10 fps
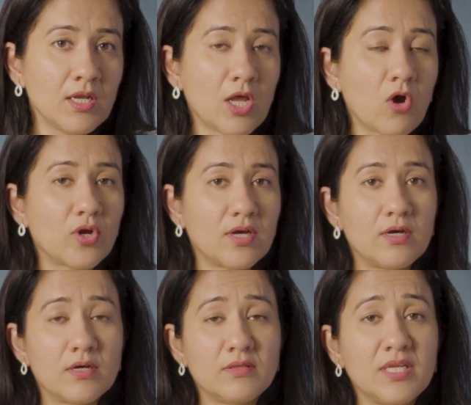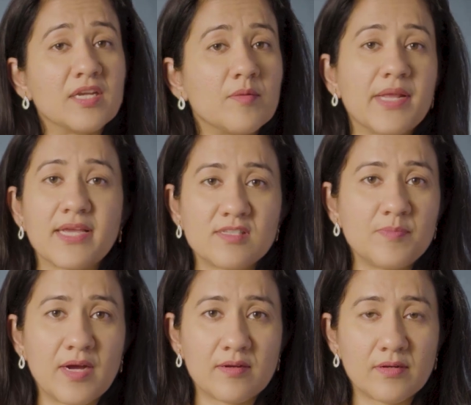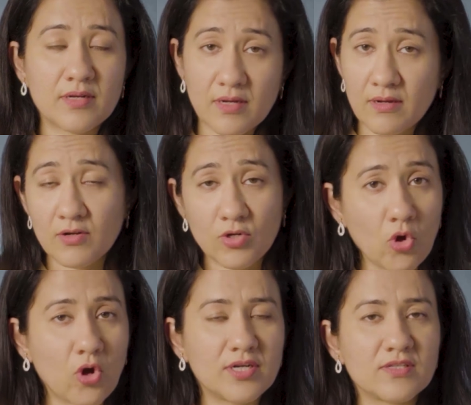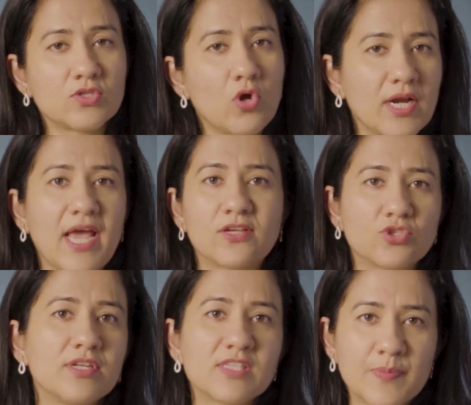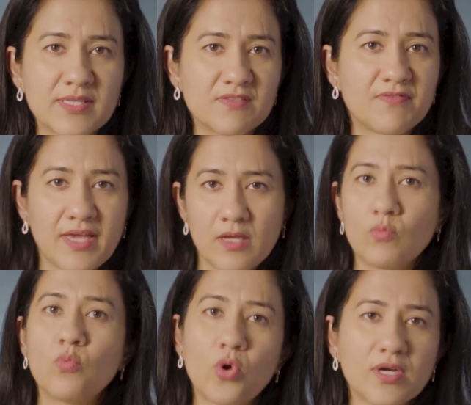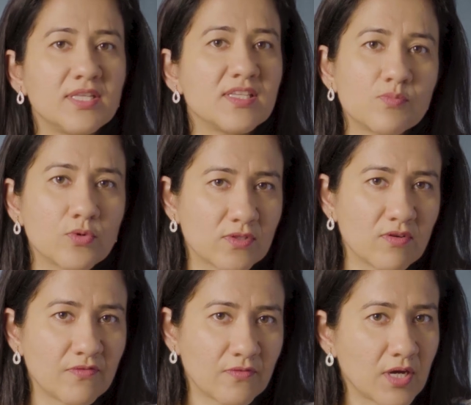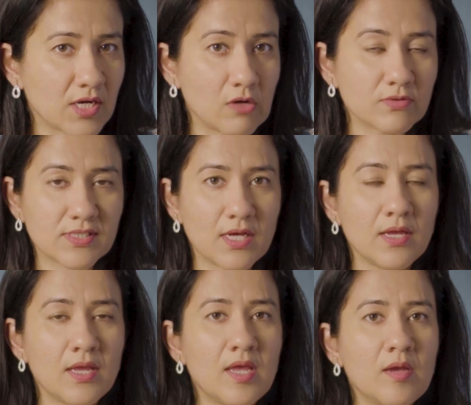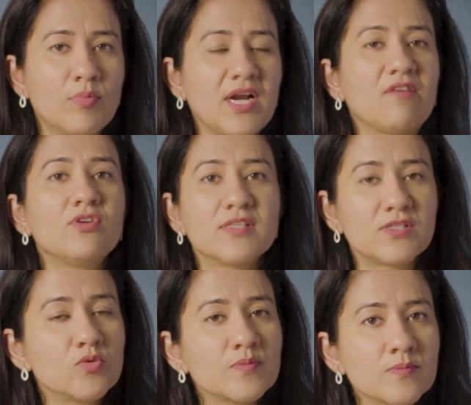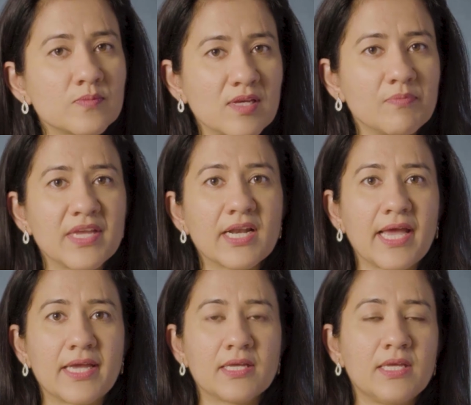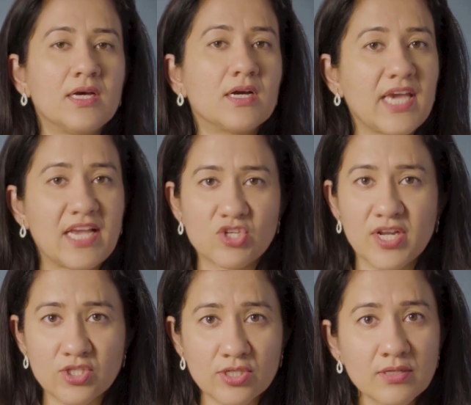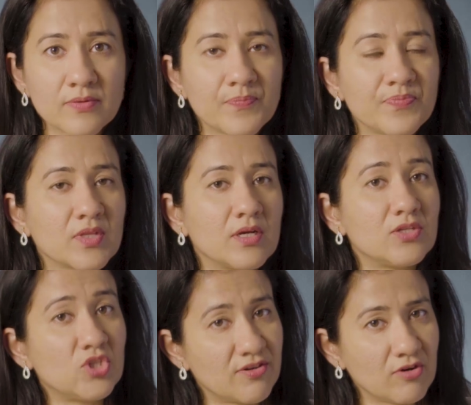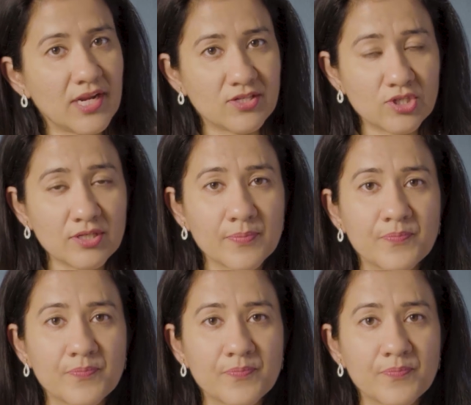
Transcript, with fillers: now uh, the income tax depart, uh, law does not actually specify what these books of accounts are but i would assume something like a cash ledger a general ledger